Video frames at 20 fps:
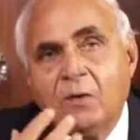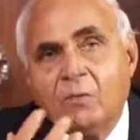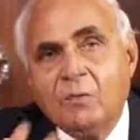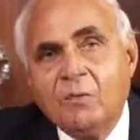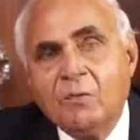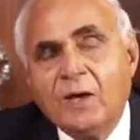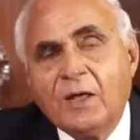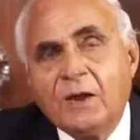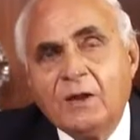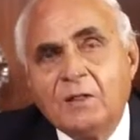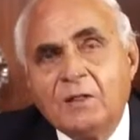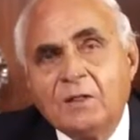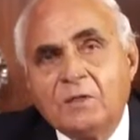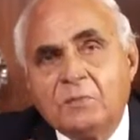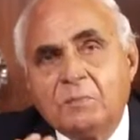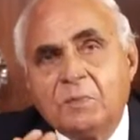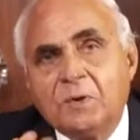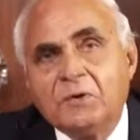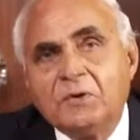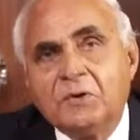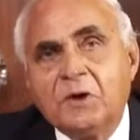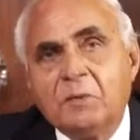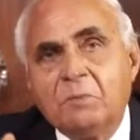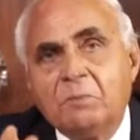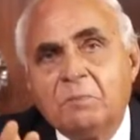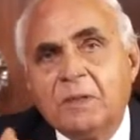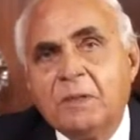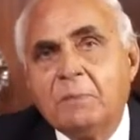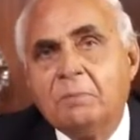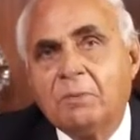very special
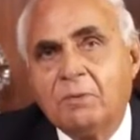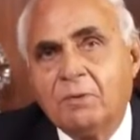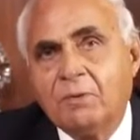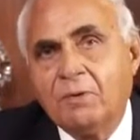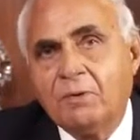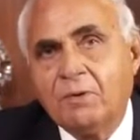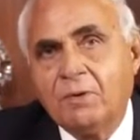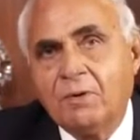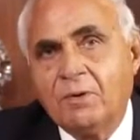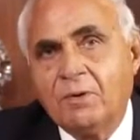people